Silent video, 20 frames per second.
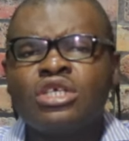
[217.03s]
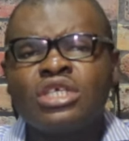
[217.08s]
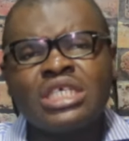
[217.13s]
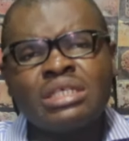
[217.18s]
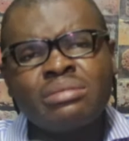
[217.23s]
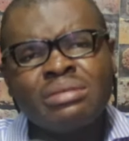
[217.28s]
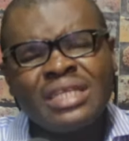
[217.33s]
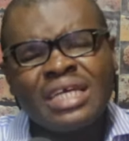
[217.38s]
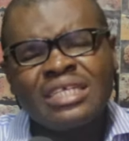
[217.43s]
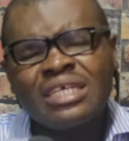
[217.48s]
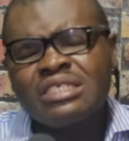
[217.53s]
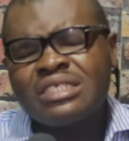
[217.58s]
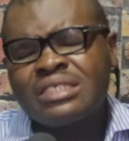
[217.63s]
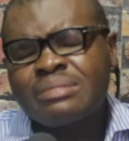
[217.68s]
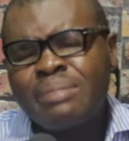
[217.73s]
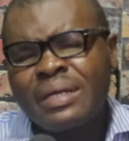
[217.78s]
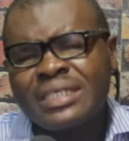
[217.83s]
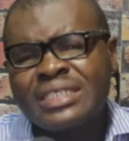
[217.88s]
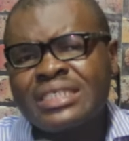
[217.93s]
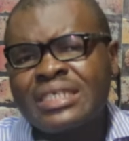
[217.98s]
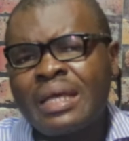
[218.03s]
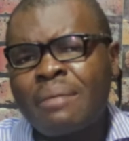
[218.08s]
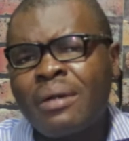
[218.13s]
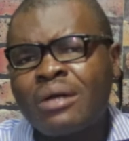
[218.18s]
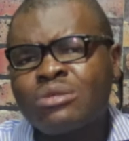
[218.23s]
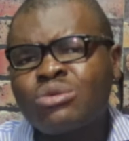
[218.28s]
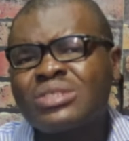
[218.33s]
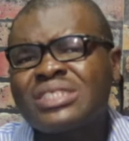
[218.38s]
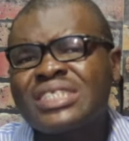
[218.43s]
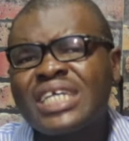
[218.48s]
It means that person is
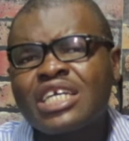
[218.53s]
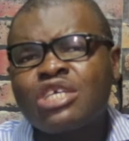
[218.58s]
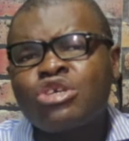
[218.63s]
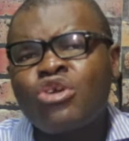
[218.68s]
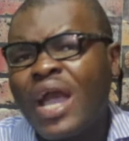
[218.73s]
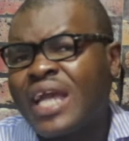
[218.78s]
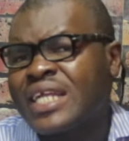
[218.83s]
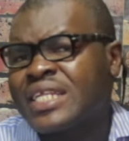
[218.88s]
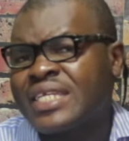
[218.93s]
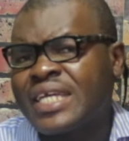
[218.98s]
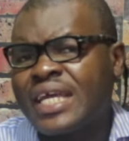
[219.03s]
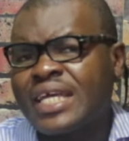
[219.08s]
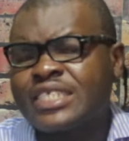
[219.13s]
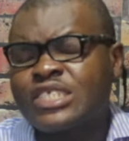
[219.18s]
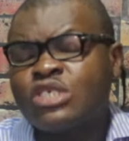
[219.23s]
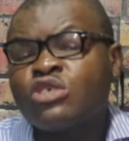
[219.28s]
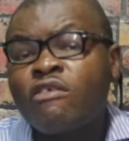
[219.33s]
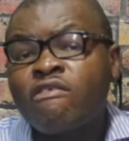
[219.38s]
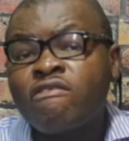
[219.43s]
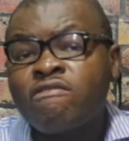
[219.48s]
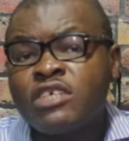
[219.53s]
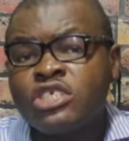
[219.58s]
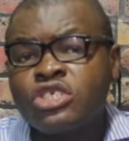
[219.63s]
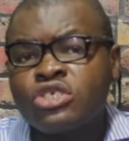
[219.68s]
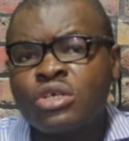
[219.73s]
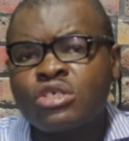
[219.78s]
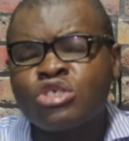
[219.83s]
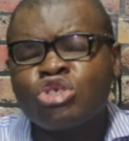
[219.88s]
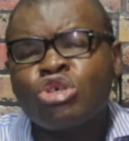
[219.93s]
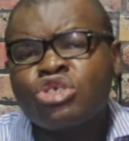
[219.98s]
about to take your ideas, your
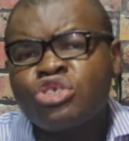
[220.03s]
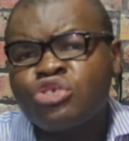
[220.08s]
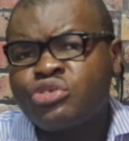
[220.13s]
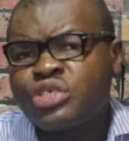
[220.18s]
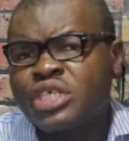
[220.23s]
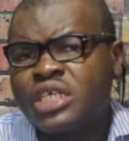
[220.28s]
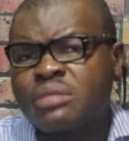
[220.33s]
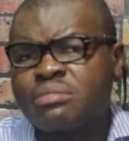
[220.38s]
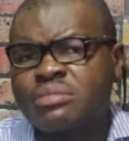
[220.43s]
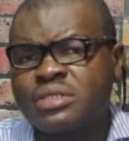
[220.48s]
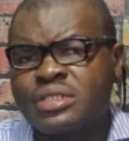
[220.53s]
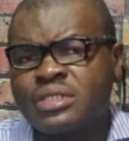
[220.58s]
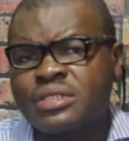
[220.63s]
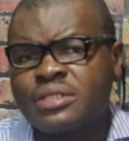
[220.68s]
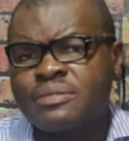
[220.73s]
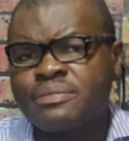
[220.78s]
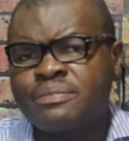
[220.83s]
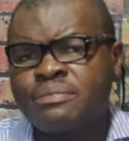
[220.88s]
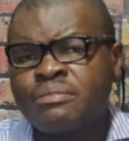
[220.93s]
vision, your dreams.